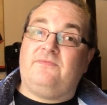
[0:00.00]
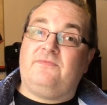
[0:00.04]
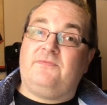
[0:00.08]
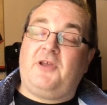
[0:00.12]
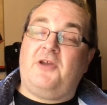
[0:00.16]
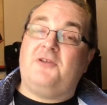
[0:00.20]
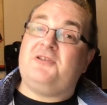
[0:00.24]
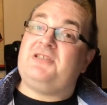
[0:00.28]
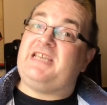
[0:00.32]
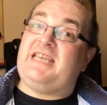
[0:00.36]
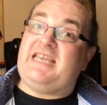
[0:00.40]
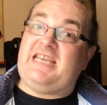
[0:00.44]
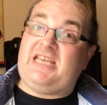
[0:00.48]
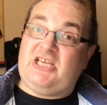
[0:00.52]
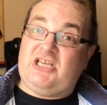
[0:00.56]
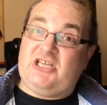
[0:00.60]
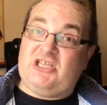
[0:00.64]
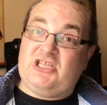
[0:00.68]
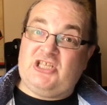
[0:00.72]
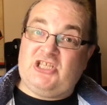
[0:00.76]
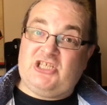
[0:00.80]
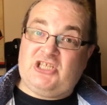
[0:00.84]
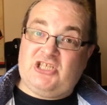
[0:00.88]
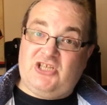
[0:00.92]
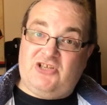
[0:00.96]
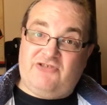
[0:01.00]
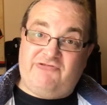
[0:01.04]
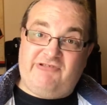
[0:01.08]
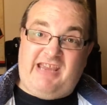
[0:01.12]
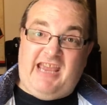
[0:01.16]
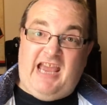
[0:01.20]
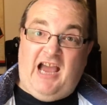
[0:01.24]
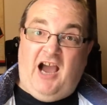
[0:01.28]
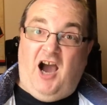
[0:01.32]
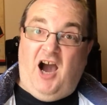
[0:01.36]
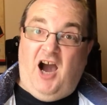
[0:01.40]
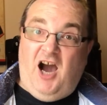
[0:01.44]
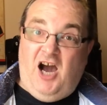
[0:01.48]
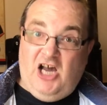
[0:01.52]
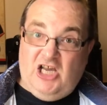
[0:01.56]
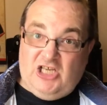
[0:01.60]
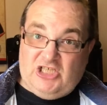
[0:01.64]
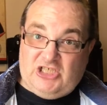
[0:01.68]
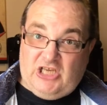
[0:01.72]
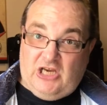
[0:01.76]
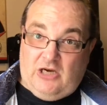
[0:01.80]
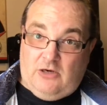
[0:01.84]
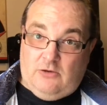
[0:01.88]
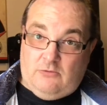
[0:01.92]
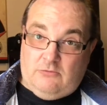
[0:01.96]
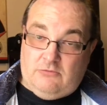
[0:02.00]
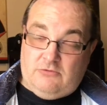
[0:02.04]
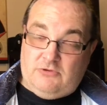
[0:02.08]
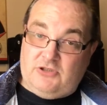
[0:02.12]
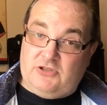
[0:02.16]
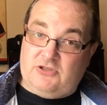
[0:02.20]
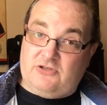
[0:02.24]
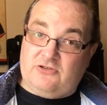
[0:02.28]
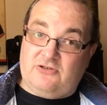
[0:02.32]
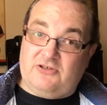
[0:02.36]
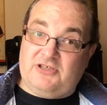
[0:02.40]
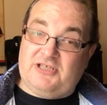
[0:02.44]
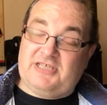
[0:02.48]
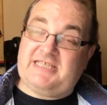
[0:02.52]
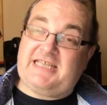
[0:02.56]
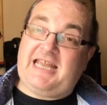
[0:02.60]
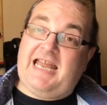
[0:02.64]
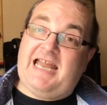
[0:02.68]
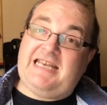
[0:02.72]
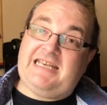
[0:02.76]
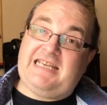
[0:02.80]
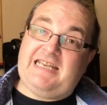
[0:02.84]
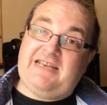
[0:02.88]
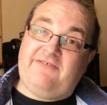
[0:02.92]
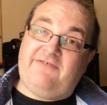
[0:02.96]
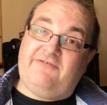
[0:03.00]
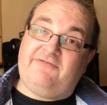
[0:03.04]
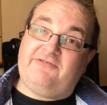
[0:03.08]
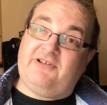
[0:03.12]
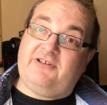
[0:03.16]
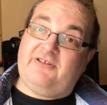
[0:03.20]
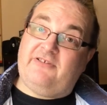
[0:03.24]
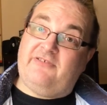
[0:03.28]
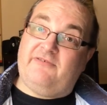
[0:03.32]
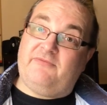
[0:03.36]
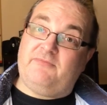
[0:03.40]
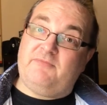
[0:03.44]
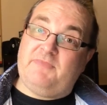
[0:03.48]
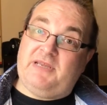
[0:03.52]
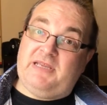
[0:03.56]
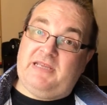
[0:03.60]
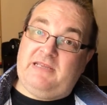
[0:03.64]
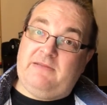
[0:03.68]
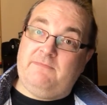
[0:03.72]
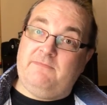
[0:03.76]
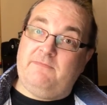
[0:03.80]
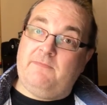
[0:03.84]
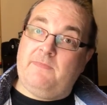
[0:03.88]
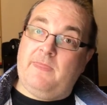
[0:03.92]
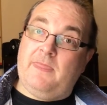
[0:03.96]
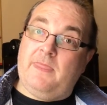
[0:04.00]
those inconsiderate assholes that stand in front of me